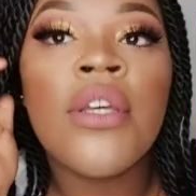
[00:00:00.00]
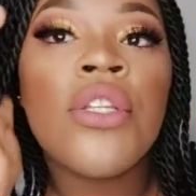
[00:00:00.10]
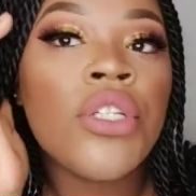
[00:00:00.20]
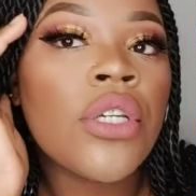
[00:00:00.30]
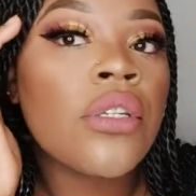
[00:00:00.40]

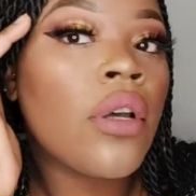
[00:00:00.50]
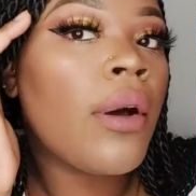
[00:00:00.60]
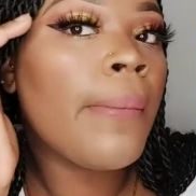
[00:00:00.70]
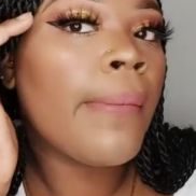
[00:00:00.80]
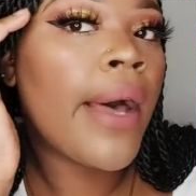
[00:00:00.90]
just
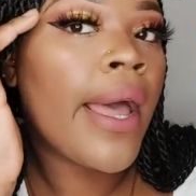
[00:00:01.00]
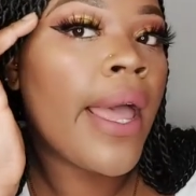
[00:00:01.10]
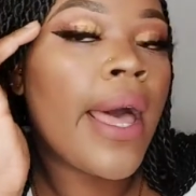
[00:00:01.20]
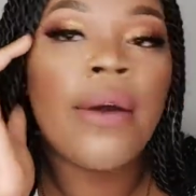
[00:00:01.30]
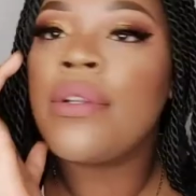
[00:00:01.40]
on my
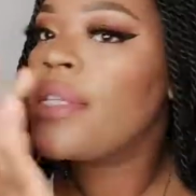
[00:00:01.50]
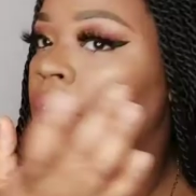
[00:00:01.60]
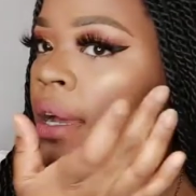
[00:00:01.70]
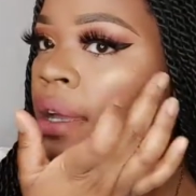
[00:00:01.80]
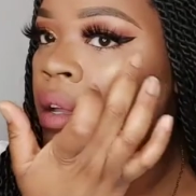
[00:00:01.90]

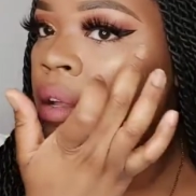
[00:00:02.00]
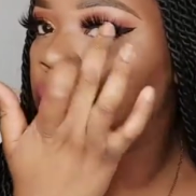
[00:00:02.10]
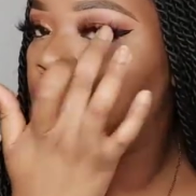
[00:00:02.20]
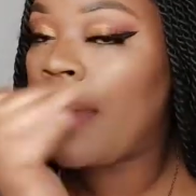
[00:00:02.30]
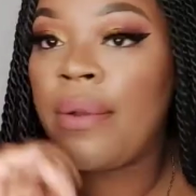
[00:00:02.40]
outer
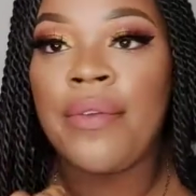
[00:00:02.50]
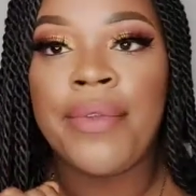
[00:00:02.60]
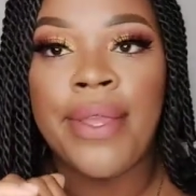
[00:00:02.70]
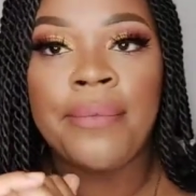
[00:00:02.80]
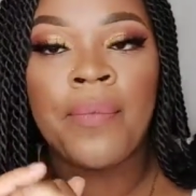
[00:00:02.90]

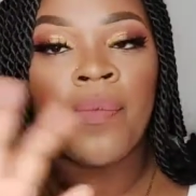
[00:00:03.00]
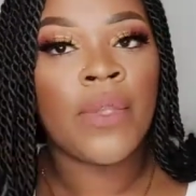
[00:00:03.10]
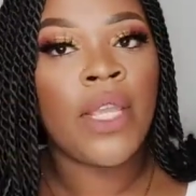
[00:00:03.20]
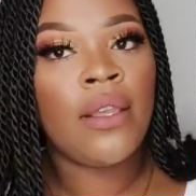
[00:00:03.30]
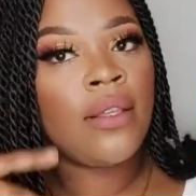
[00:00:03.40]
V.
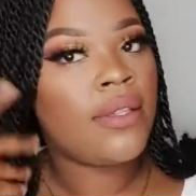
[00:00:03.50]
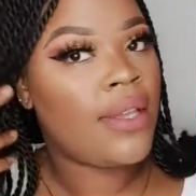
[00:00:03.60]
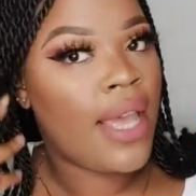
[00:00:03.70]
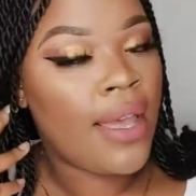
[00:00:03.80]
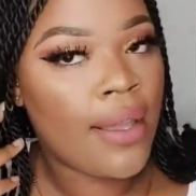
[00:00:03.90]
So
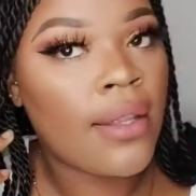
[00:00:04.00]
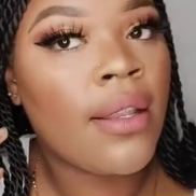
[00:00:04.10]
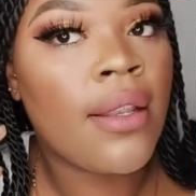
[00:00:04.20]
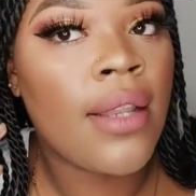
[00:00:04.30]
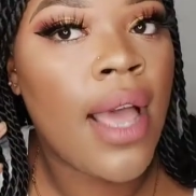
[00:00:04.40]
yeah,
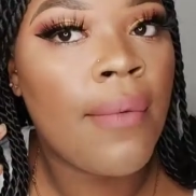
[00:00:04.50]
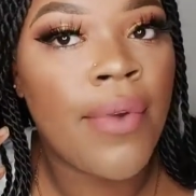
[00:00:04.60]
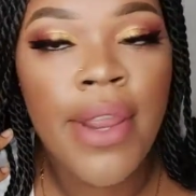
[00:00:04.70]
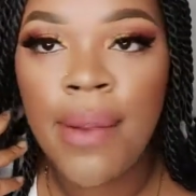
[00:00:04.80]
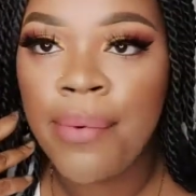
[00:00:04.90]
I'm
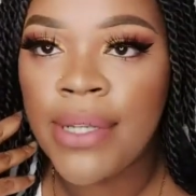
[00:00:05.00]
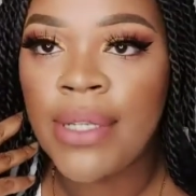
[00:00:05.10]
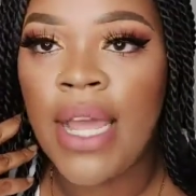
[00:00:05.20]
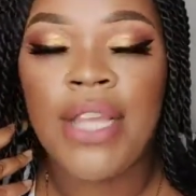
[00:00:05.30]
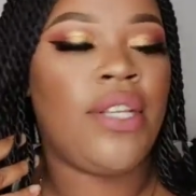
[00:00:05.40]
very impressed with
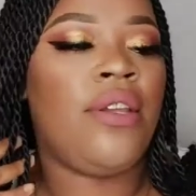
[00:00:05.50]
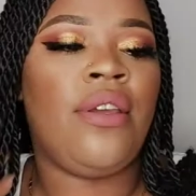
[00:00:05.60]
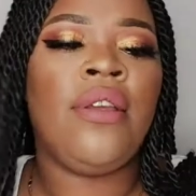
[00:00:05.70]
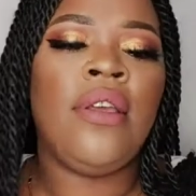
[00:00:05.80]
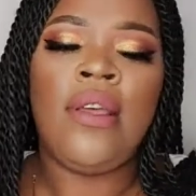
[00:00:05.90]
that eyeshadow.
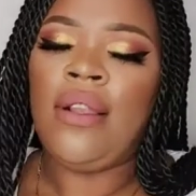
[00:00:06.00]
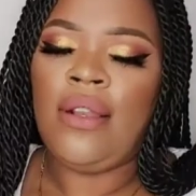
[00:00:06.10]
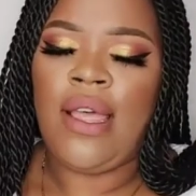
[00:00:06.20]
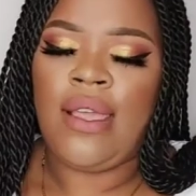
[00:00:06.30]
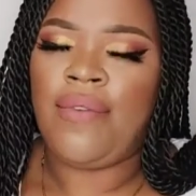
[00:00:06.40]

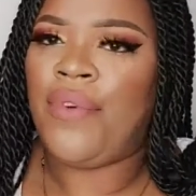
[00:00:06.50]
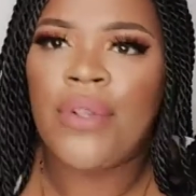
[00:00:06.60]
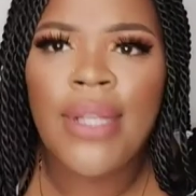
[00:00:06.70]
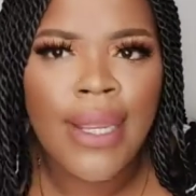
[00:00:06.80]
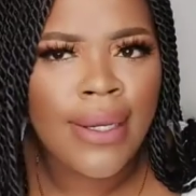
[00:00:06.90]
Like
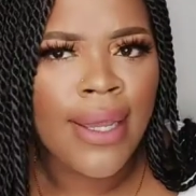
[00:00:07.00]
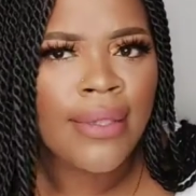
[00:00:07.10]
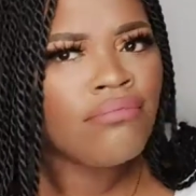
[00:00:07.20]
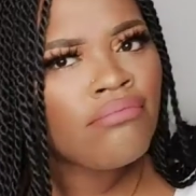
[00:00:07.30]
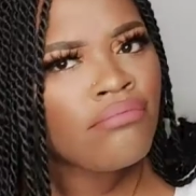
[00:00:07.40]

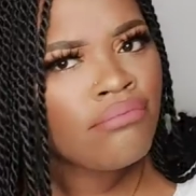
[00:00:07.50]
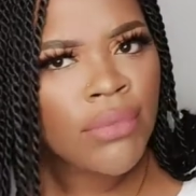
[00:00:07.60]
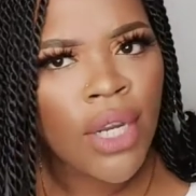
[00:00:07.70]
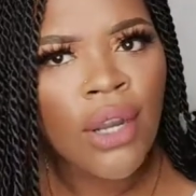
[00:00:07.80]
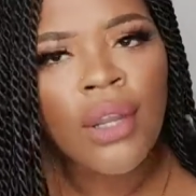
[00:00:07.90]
$4.99,
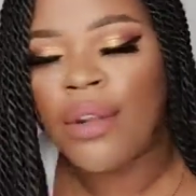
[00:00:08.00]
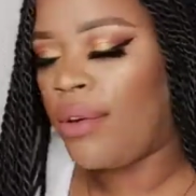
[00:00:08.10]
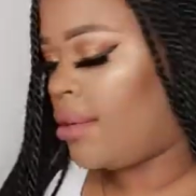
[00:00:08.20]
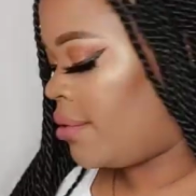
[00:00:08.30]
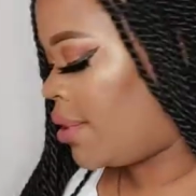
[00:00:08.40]
can't go wrong.